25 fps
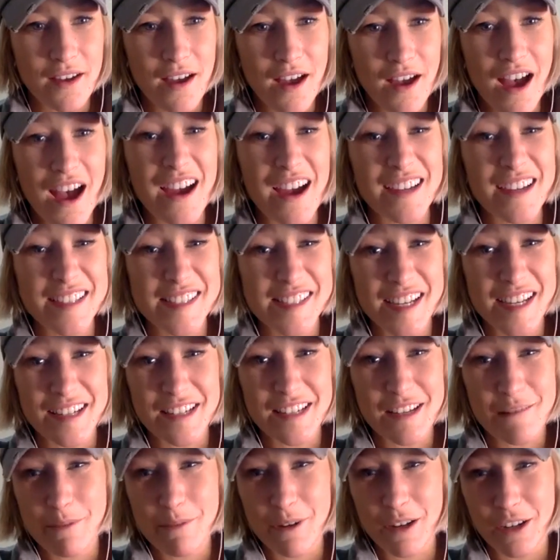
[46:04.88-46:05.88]
I
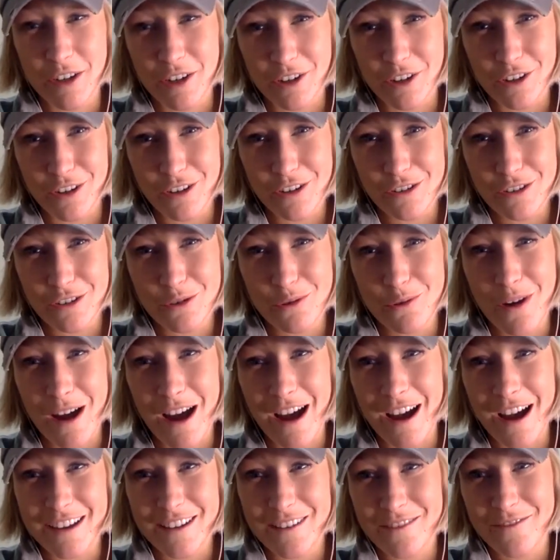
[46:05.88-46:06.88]
signed up a girl who
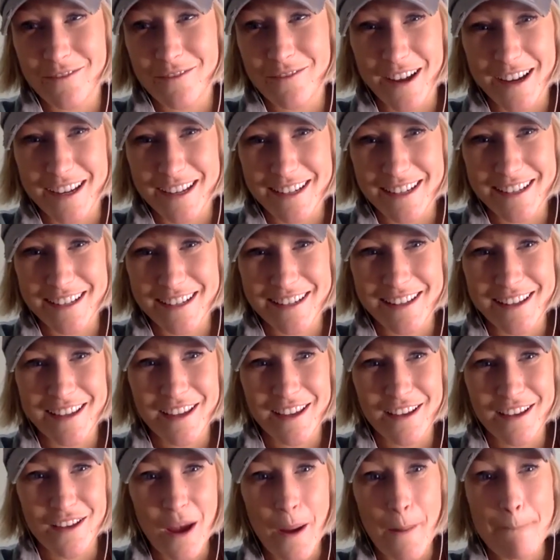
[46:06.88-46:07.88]
I invited
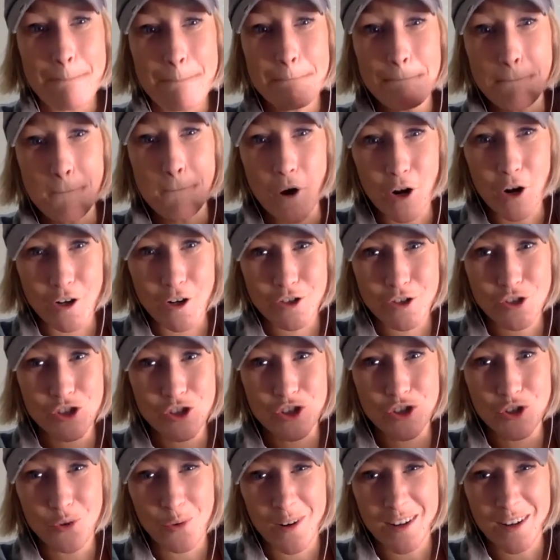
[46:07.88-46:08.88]

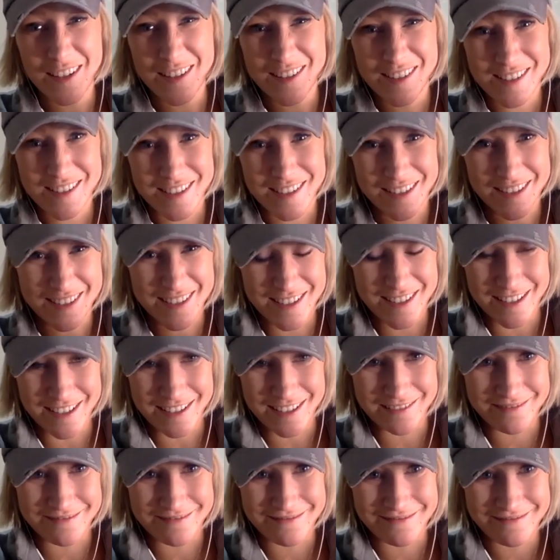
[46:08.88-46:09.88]
March
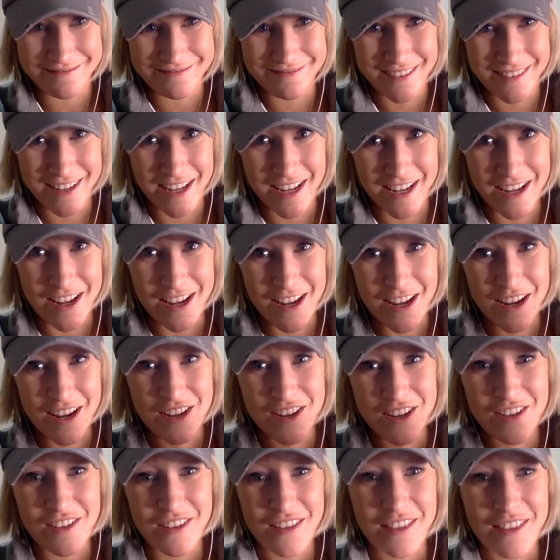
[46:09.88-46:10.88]
2016.
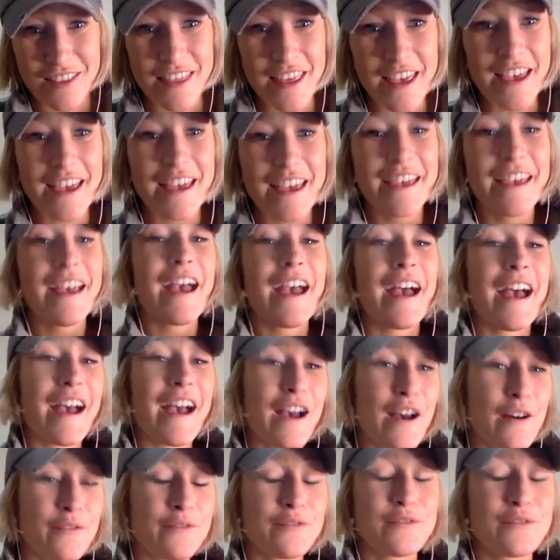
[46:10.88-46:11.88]
They
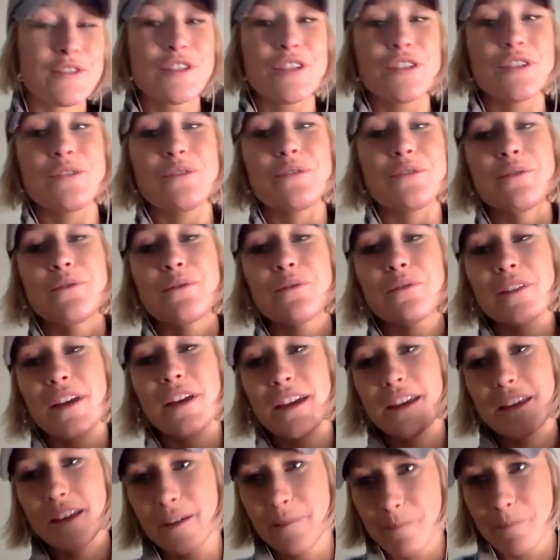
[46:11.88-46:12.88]
have to,
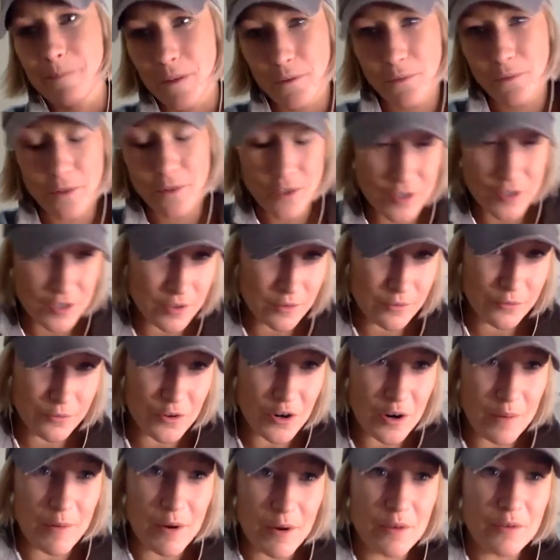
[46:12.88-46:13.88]
like, first and
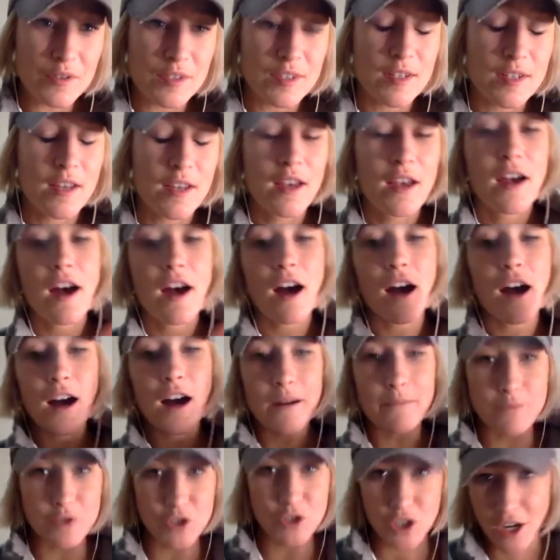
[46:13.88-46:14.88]
foremost,
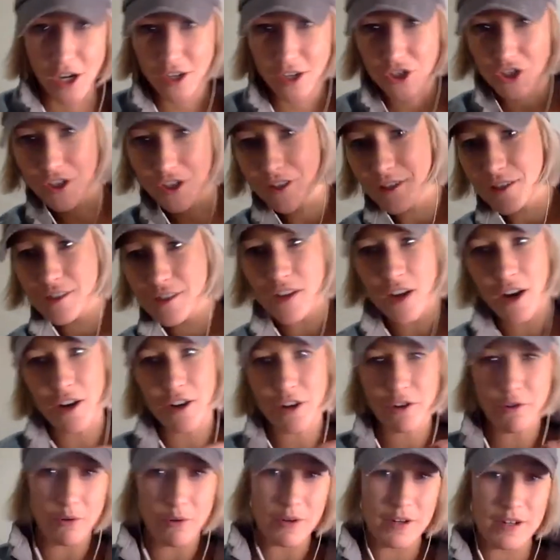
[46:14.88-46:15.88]
objections are
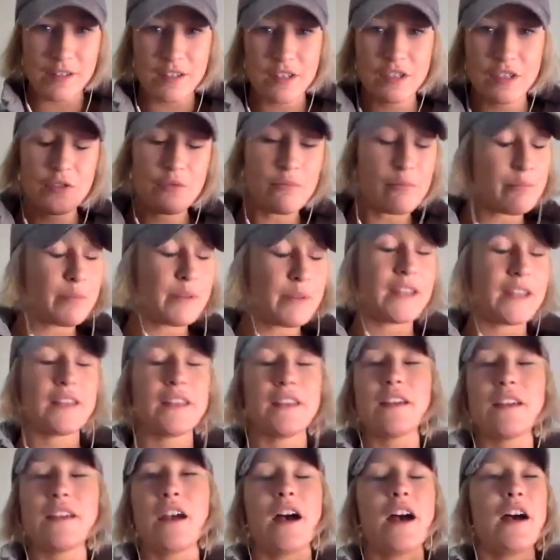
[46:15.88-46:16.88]
going to
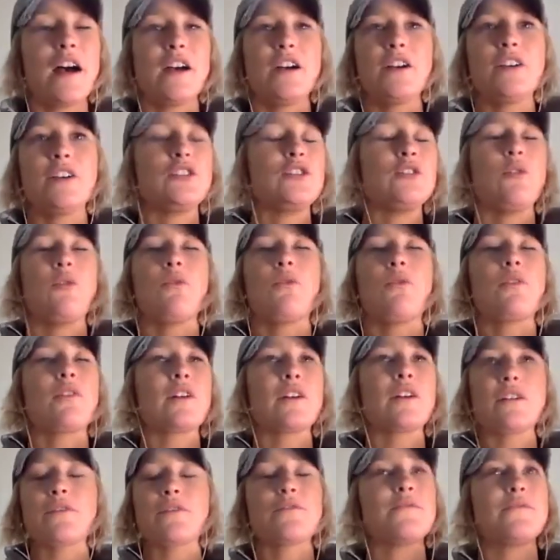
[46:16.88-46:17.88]
be
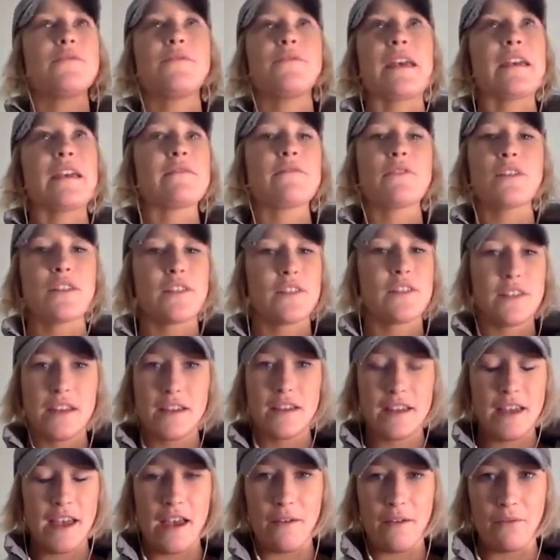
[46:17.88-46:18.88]
your favorite
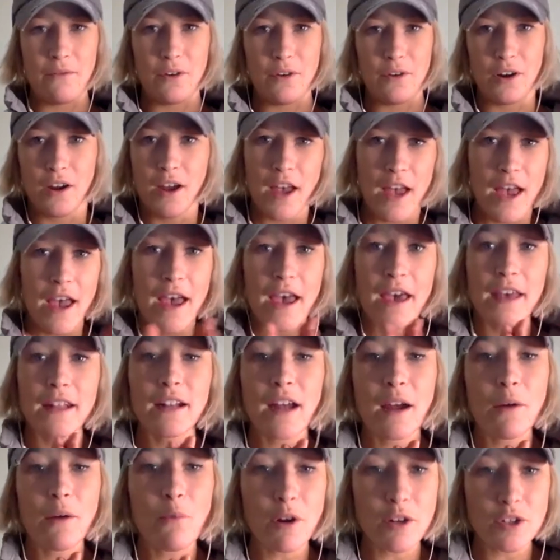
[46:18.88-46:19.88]
thing ever. And
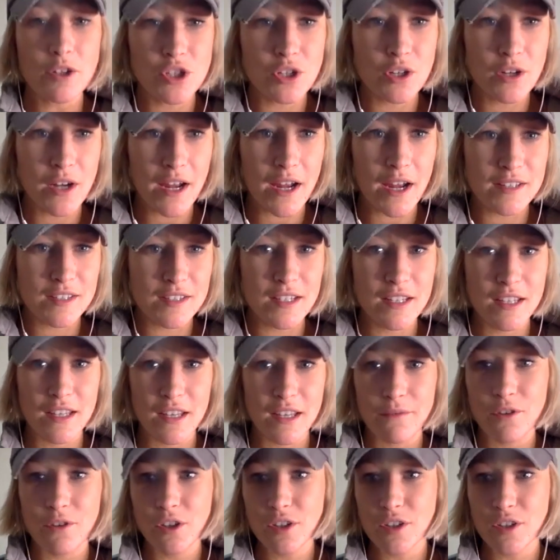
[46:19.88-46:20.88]
I want you guys to
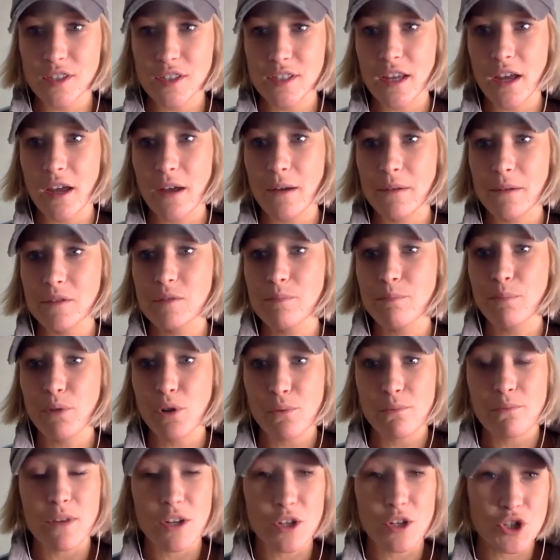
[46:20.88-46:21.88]
give yourselves
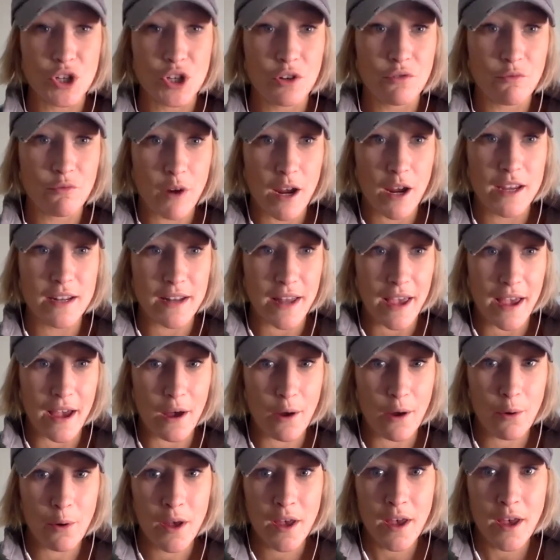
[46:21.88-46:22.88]
permission right
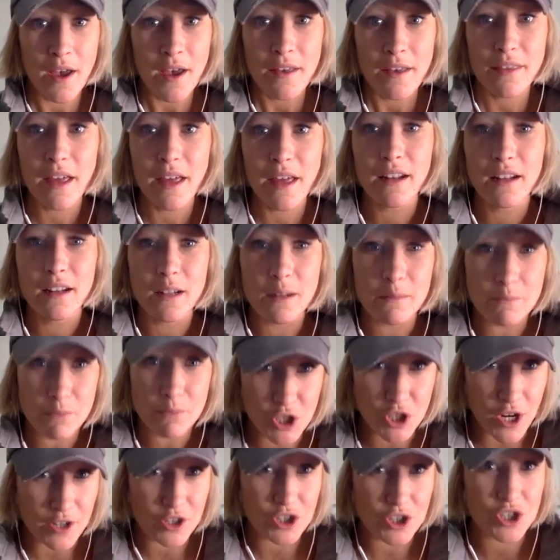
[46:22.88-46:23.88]
now that an
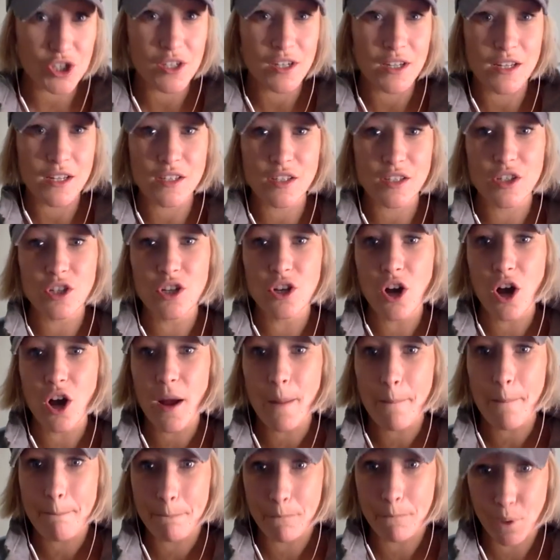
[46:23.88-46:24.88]
objection is
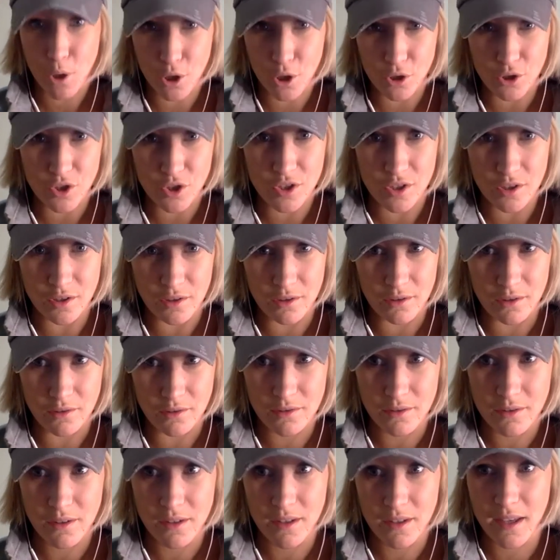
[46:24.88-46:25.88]
not personal.
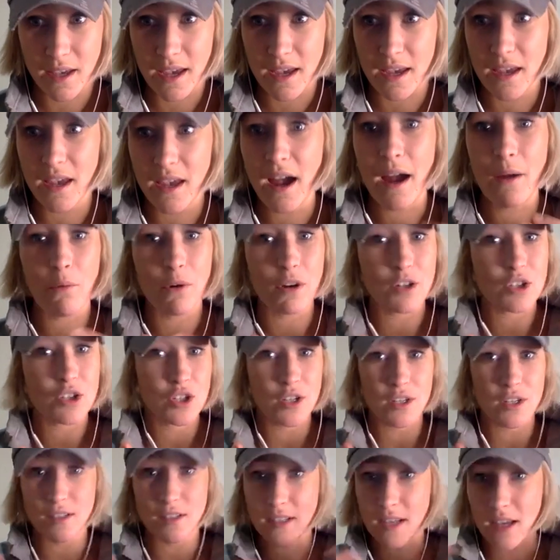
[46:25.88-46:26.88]
Okay? I want you
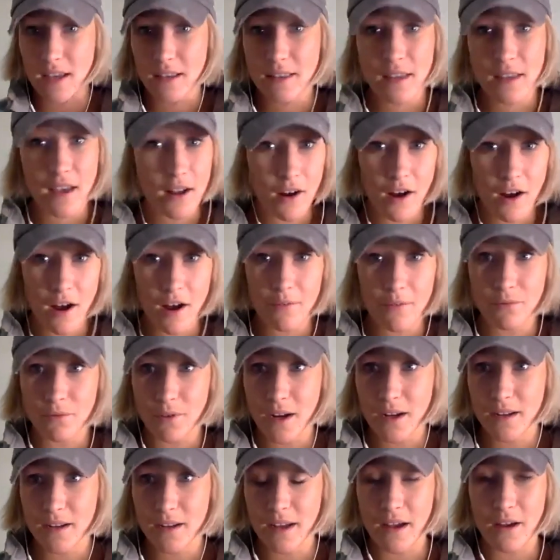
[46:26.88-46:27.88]
to take that off
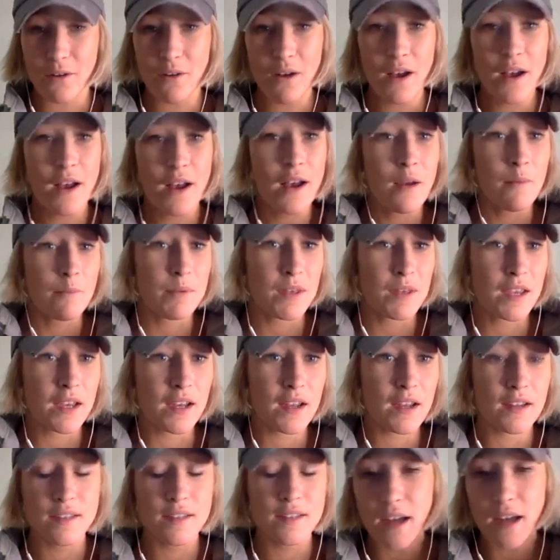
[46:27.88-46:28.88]
right now
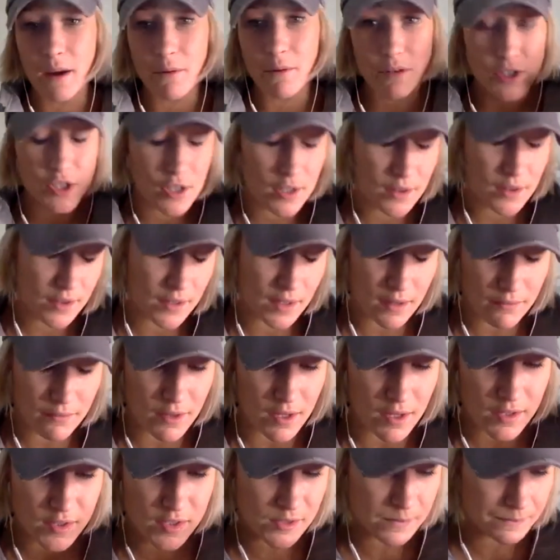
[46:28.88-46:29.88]
because I want you to think of
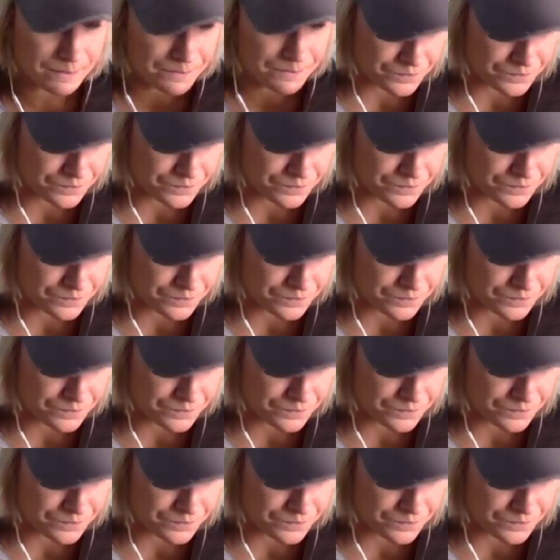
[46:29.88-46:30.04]
this.